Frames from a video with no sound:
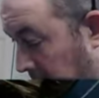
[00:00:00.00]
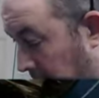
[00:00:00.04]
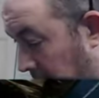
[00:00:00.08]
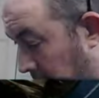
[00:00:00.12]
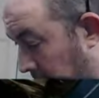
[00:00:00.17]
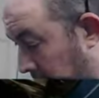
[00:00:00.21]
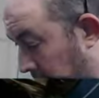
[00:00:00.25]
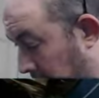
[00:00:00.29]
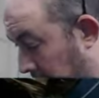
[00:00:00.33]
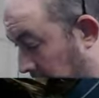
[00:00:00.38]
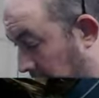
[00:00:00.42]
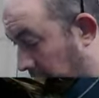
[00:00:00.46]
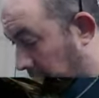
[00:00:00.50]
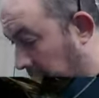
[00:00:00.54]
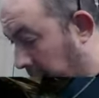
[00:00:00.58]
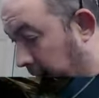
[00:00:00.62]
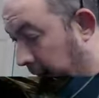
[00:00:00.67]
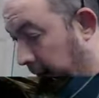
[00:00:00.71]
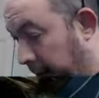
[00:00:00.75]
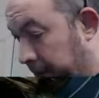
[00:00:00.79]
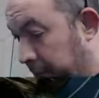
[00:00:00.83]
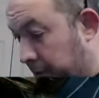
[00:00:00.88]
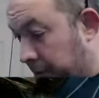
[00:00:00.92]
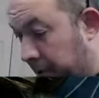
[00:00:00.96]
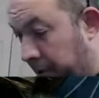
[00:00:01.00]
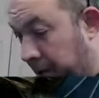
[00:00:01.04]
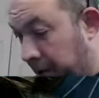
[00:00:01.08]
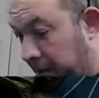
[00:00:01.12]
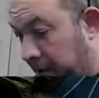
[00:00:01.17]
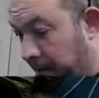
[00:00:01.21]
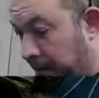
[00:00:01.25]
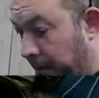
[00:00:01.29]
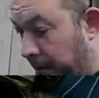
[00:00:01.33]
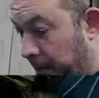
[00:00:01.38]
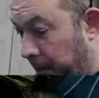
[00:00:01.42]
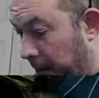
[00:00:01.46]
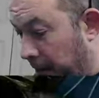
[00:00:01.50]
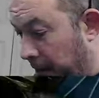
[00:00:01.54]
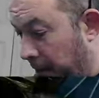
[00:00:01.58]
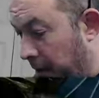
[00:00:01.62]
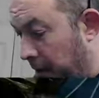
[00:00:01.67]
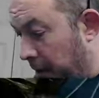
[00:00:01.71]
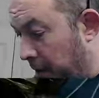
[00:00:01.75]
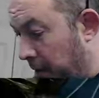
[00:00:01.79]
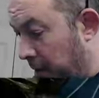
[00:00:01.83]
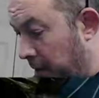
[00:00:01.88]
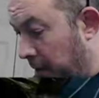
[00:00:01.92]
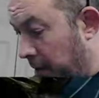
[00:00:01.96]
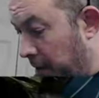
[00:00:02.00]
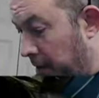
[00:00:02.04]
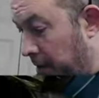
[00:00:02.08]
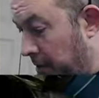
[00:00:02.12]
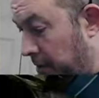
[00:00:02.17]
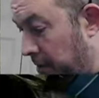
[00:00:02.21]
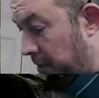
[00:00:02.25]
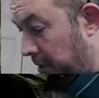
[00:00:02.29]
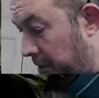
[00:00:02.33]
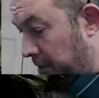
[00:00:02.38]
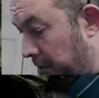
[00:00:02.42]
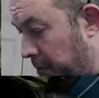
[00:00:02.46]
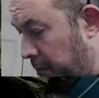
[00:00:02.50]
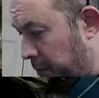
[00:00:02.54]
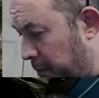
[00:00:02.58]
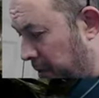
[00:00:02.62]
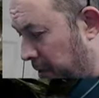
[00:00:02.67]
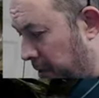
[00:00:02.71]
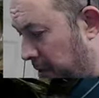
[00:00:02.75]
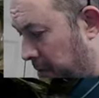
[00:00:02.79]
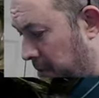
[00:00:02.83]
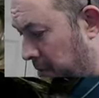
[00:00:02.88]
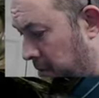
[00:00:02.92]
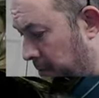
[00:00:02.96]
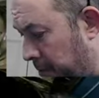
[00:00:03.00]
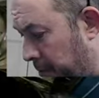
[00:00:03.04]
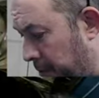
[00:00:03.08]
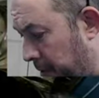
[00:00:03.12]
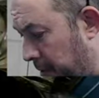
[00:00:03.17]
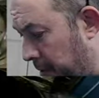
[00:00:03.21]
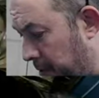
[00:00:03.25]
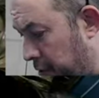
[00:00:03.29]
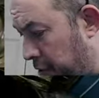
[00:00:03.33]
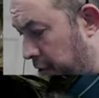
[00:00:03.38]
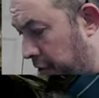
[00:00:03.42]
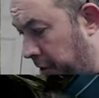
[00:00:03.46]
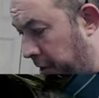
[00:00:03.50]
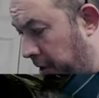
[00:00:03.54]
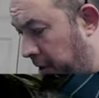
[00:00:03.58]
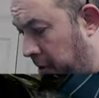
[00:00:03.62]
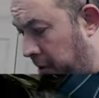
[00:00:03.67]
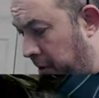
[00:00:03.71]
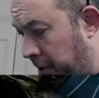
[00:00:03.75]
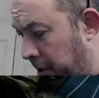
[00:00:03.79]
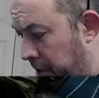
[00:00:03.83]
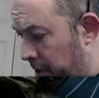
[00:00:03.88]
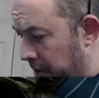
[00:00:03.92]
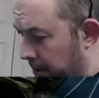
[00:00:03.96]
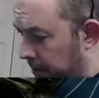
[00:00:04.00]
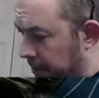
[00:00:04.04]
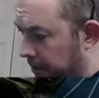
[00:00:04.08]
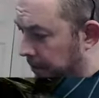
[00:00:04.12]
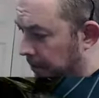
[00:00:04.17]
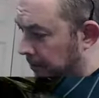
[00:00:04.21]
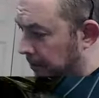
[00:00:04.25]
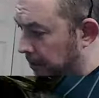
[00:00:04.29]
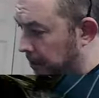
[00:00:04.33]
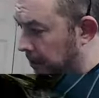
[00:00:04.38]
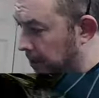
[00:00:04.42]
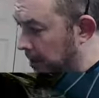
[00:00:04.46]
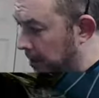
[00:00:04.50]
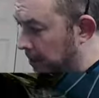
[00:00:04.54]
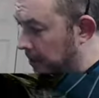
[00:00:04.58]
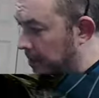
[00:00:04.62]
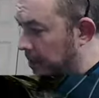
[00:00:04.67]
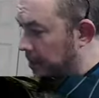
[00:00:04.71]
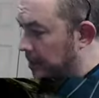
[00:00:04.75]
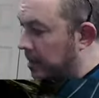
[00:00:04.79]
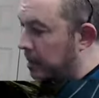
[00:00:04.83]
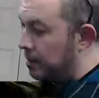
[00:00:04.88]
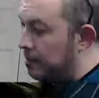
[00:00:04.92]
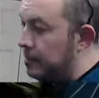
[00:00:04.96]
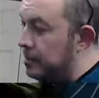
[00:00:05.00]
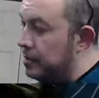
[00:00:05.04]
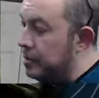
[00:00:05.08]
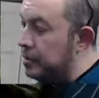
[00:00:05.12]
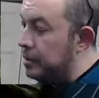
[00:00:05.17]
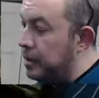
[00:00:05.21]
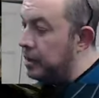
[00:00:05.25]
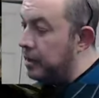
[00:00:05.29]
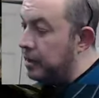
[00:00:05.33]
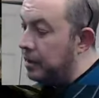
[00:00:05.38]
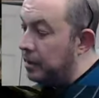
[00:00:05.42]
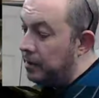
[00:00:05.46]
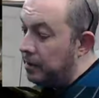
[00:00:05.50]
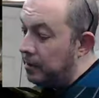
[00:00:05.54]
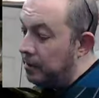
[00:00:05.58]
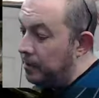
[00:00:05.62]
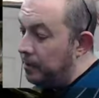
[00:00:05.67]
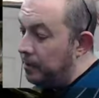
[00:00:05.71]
this keycap set does appear to be cherry, if I'm not mistaken.